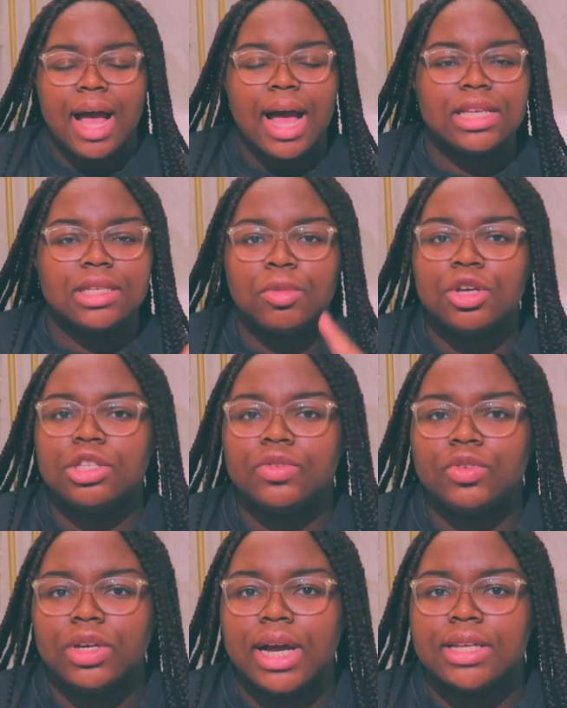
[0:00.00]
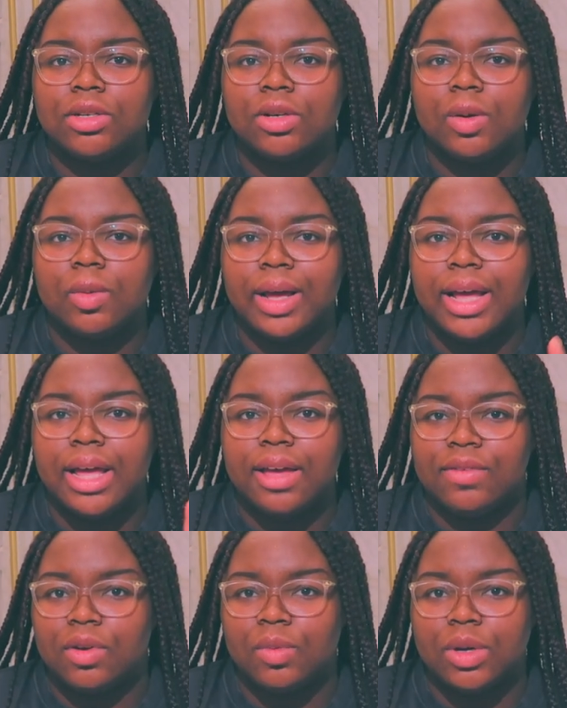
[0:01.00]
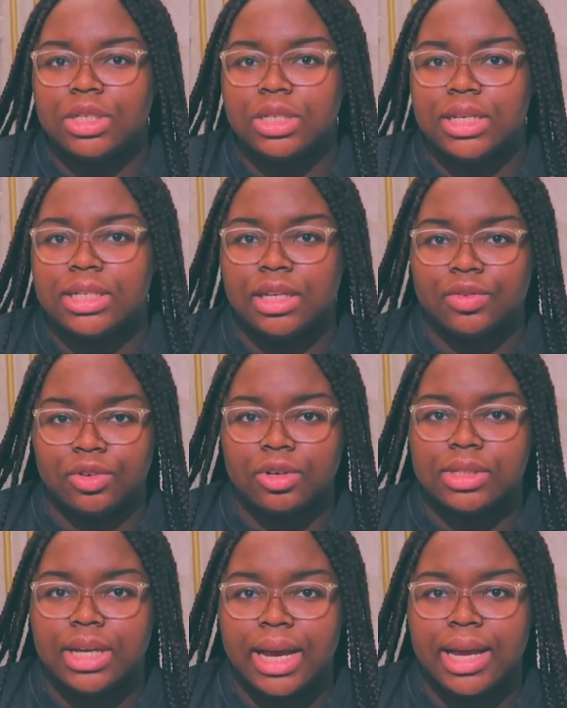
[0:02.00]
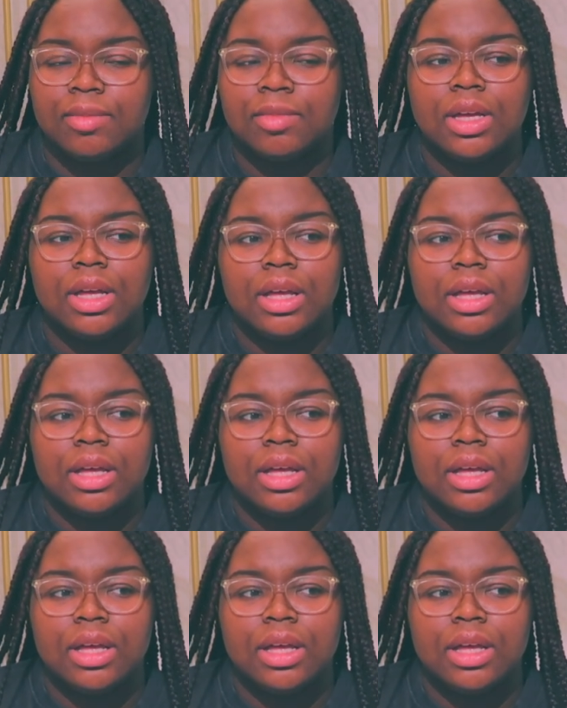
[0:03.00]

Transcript: As most of you guys are aware, if you're watching this in real time,